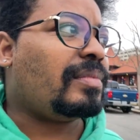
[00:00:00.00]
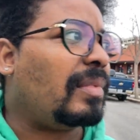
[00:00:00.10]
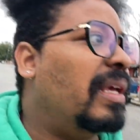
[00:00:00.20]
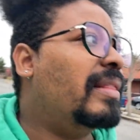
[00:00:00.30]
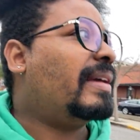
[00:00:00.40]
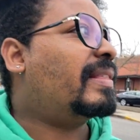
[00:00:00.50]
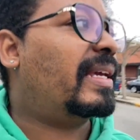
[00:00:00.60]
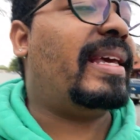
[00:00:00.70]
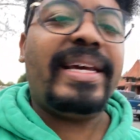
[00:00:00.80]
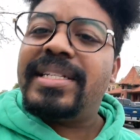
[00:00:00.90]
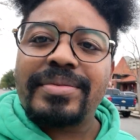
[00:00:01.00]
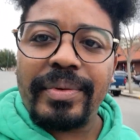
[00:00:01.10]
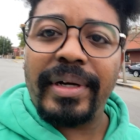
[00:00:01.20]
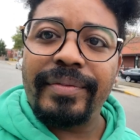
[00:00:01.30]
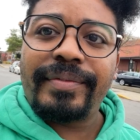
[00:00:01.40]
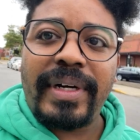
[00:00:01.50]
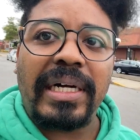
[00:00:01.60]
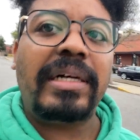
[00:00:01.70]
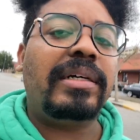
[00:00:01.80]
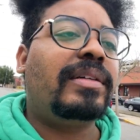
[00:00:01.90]
And like, the kids were
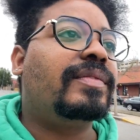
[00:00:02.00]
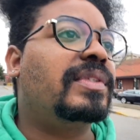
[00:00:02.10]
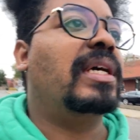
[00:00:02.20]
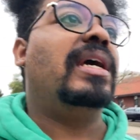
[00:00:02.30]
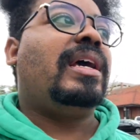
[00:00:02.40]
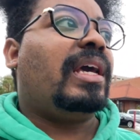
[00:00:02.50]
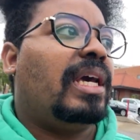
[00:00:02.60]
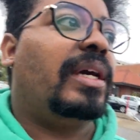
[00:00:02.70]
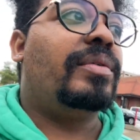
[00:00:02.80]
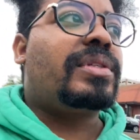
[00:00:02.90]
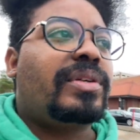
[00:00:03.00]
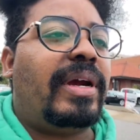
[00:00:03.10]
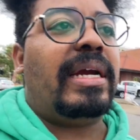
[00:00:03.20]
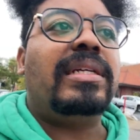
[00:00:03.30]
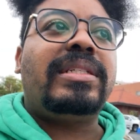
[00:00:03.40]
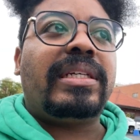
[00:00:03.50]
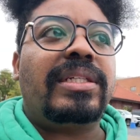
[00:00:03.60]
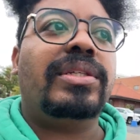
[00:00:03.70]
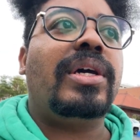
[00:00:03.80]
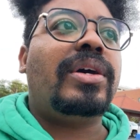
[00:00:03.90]
involved. It was crazy,
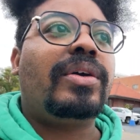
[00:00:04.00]
so